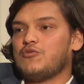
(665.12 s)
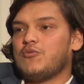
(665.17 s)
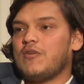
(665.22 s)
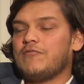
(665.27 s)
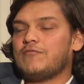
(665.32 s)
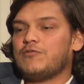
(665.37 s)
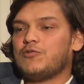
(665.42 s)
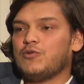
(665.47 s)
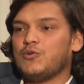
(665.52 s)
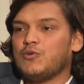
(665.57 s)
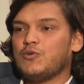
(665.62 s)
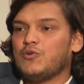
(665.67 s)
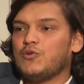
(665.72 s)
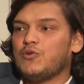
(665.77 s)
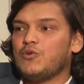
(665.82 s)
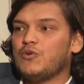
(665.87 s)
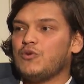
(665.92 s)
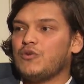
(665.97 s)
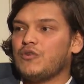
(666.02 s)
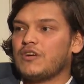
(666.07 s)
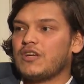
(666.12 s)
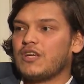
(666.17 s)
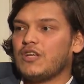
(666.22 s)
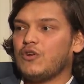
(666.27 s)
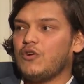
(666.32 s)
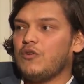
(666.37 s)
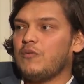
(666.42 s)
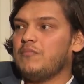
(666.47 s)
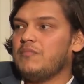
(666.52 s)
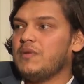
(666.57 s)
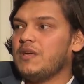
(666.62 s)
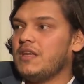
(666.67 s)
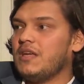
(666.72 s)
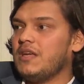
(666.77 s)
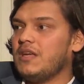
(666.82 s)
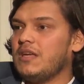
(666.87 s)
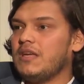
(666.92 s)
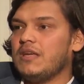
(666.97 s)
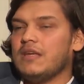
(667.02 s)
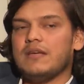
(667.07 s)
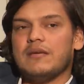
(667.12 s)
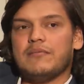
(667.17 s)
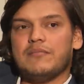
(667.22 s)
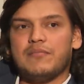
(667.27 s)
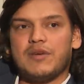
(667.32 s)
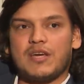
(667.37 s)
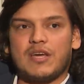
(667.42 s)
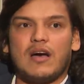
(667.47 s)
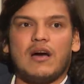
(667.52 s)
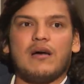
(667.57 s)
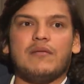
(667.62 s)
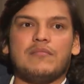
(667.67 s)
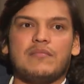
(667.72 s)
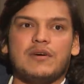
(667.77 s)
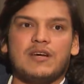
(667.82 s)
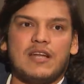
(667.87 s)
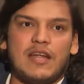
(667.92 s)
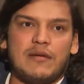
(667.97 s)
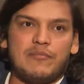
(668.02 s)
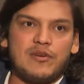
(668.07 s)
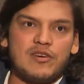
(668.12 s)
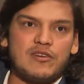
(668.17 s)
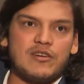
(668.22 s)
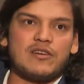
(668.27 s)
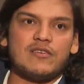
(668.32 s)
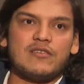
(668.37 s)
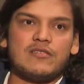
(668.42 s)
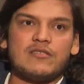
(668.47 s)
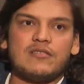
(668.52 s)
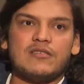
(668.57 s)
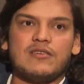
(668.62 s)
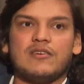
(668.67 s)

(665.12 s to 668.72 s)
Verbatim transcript: you have to, you know, be become an American